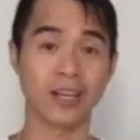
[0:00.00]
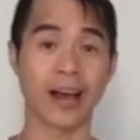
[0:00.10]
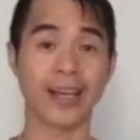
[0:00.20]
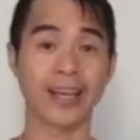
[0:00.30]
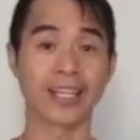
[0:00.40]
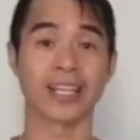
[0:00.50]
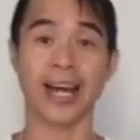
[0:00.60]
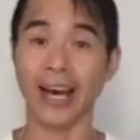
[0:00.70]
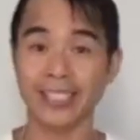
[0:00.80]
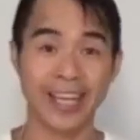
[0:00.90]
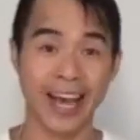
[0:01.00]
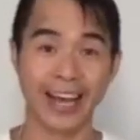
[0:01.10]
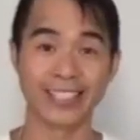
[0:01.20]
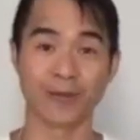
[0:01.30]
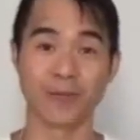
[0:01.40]
I get a lot of
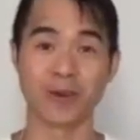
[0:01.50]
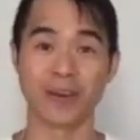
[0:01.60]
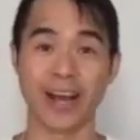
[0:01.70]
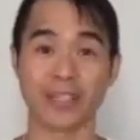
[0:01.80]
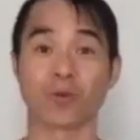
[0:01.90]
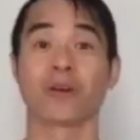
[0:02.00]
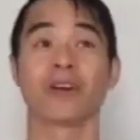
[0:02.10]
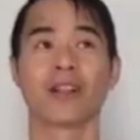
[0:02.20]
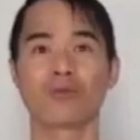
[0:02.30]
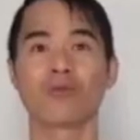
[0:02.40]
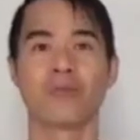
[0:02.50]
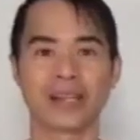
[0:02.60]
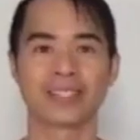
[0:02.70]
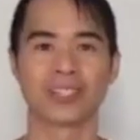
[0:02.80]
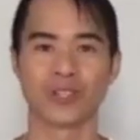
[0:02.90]
texts from you guys or through
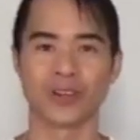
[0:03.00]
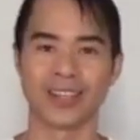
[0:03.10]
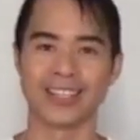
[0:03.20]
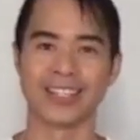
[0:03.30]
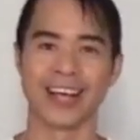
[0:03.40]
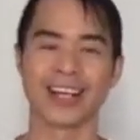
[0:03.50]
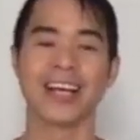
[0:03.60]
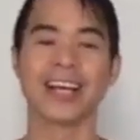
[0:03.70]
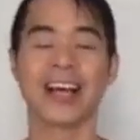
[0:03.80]
Messenger these days.